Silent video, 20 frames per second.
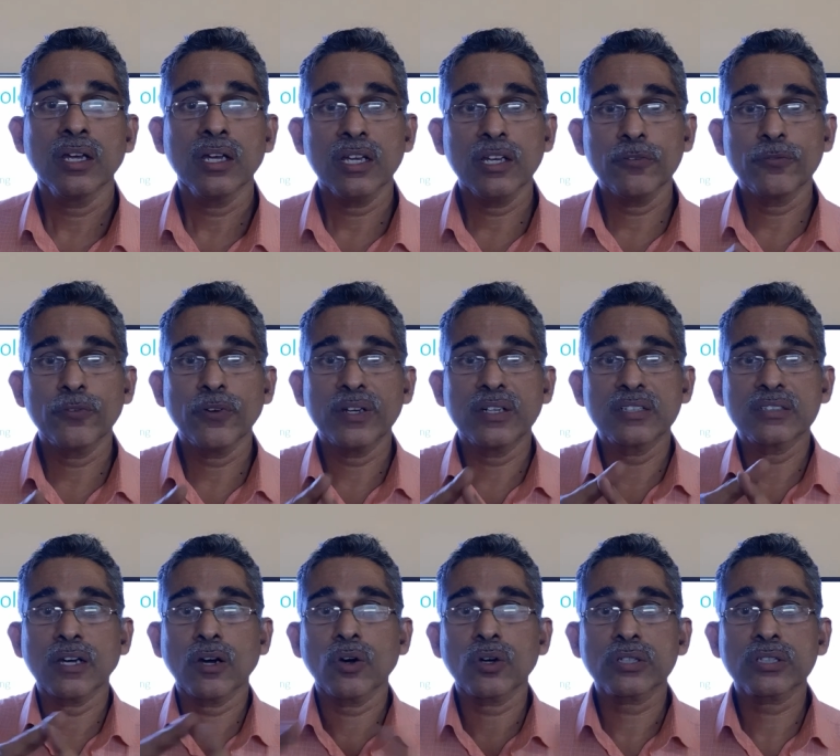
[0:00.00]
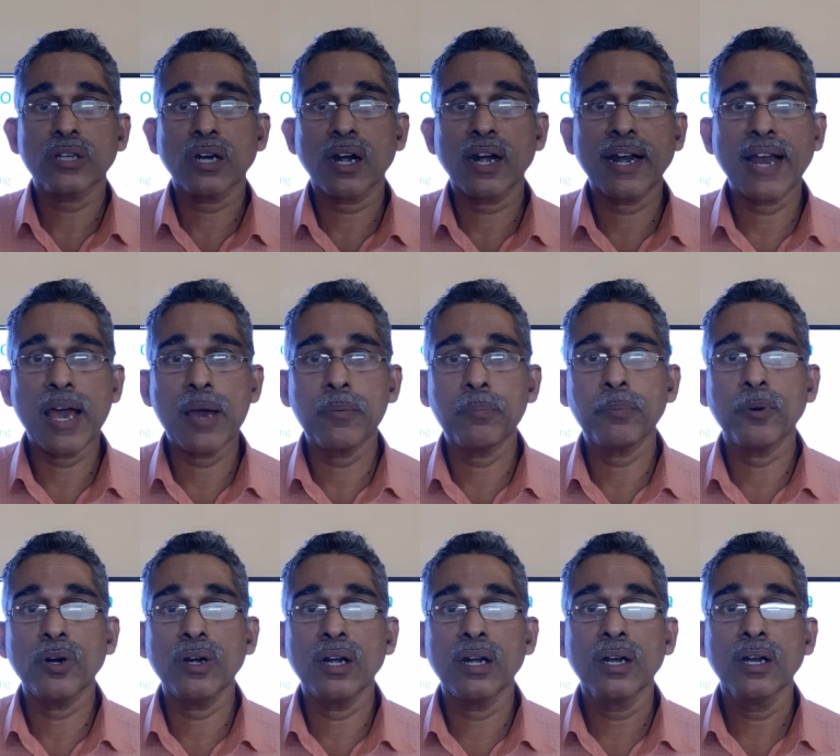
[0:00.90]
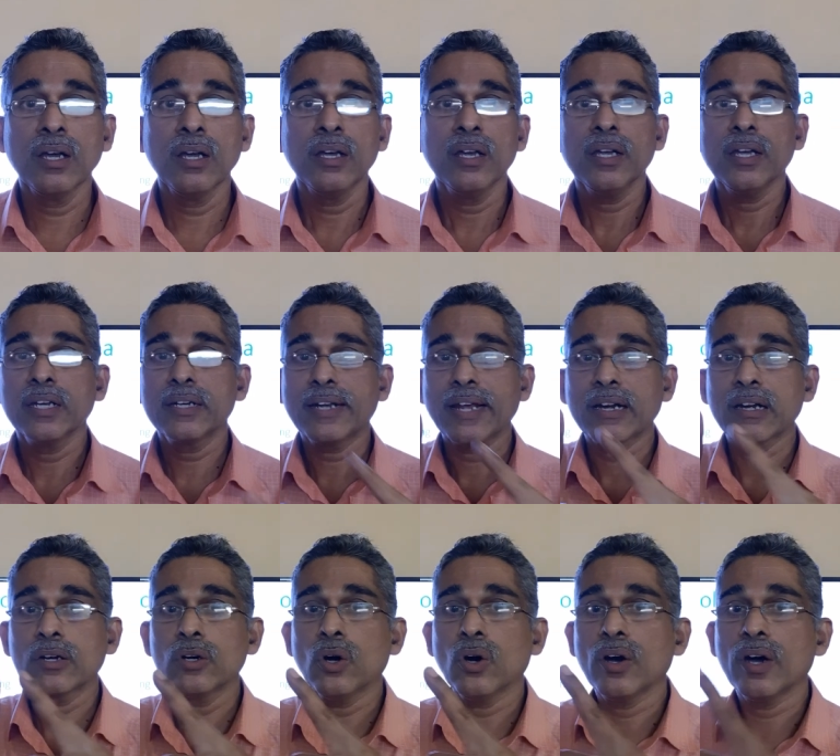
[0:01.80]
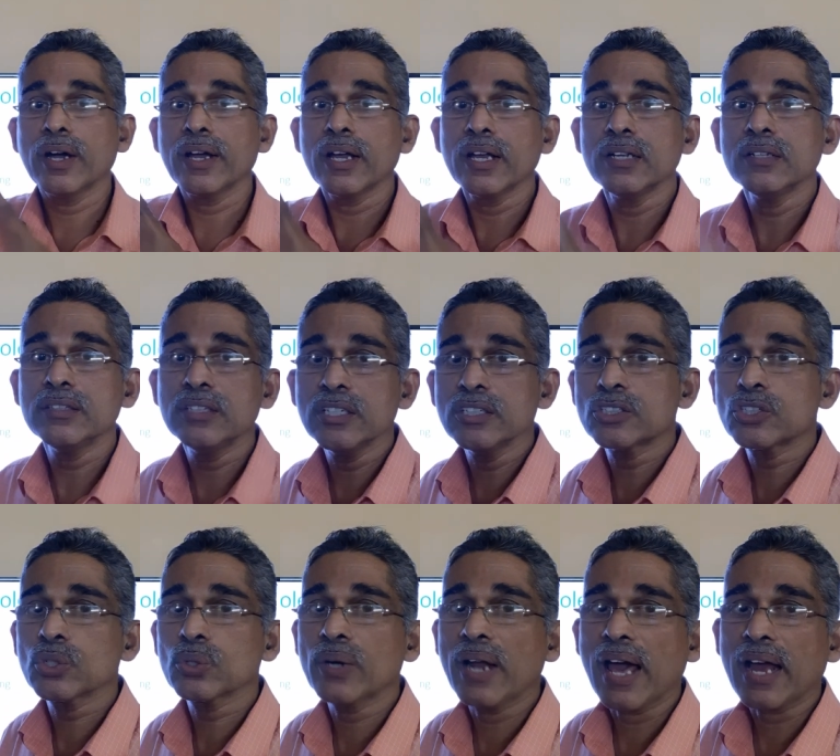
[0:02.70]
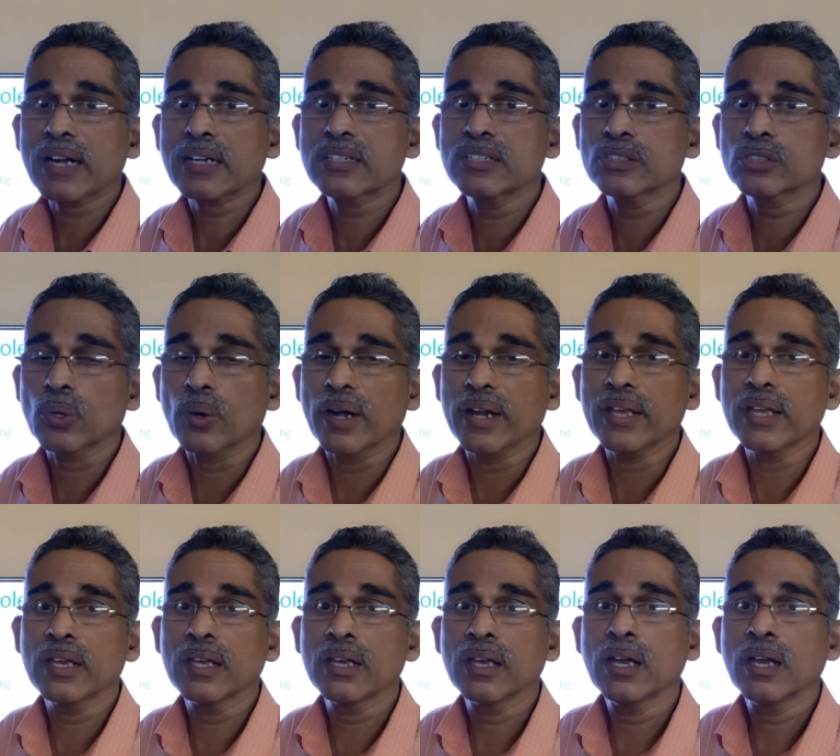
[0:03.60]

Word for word: If it is a horizontal dipole, it can go in these two directions only.